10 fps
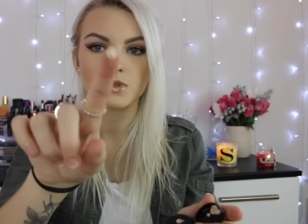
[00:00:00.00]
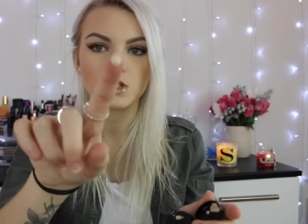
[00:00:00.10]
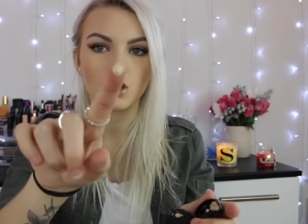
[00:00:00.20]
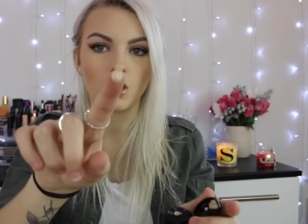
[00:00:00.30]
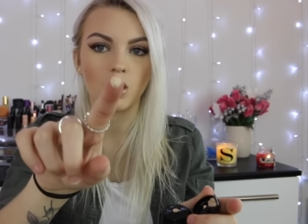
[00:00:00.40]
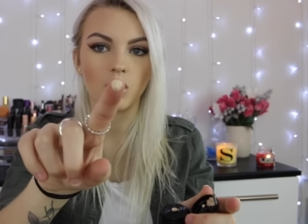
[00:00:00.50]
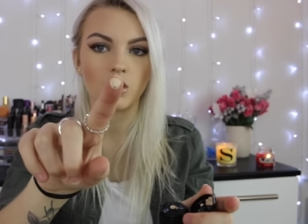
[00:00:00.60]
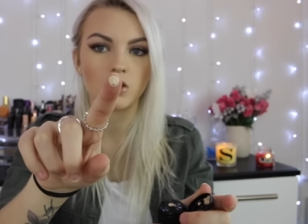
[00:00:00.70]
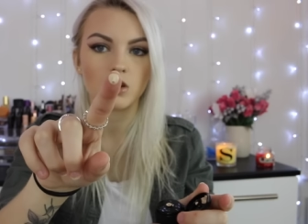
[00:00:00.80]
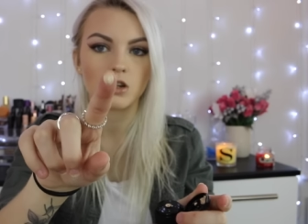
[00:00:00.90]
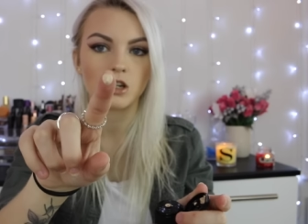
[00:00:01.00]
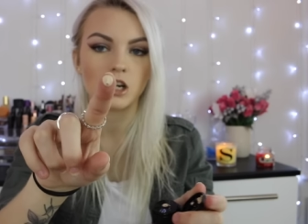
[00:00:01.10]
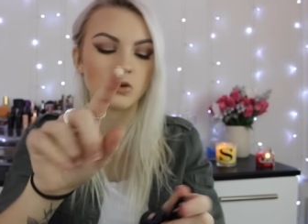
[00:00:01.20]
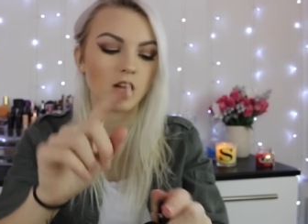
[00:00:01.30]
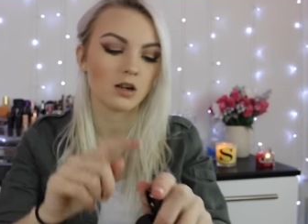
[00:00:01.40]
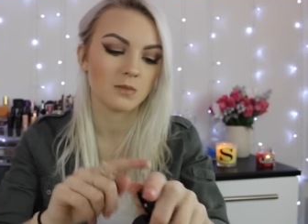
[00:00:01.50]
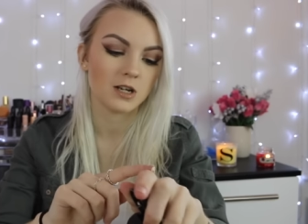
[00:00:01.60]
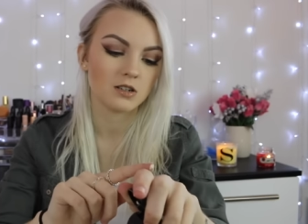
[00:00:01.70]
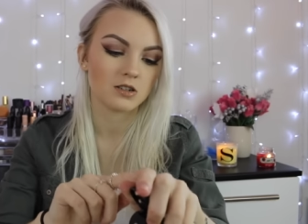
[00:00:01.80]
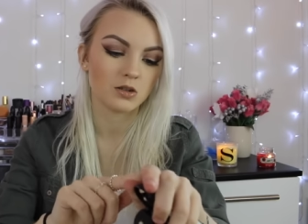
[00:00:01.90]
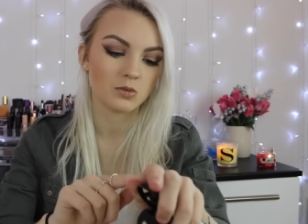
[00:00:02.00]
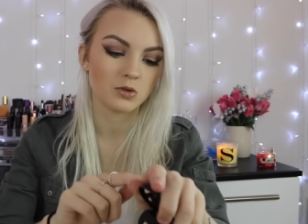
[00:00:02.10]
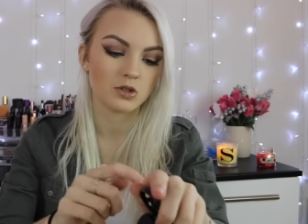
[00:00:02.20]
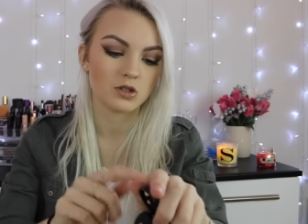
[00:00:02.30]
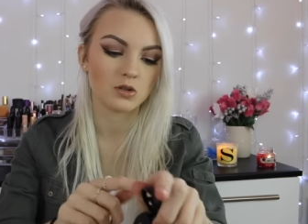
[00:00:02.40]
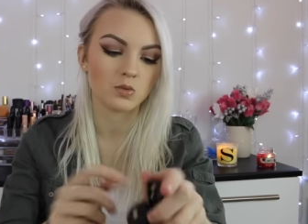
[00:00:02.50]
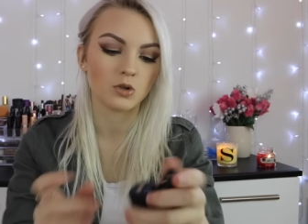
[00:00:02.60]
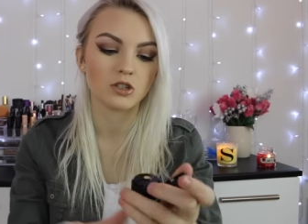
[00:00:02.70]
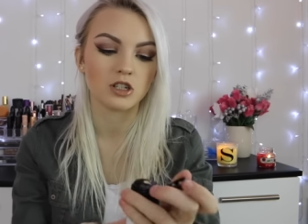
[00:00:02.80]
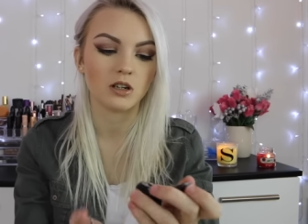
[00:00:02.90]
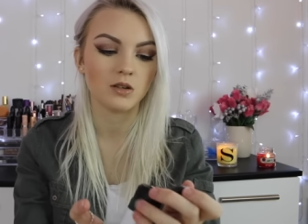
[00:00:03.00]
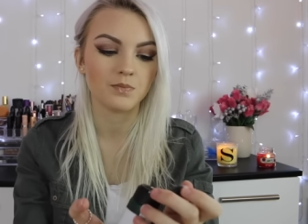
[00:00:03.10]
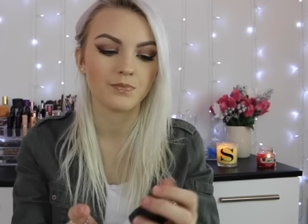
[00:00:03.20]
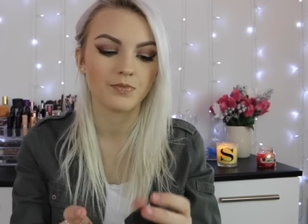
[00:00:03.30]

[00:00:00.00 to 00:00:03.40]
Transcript: So good little colour match, I will just swatch it.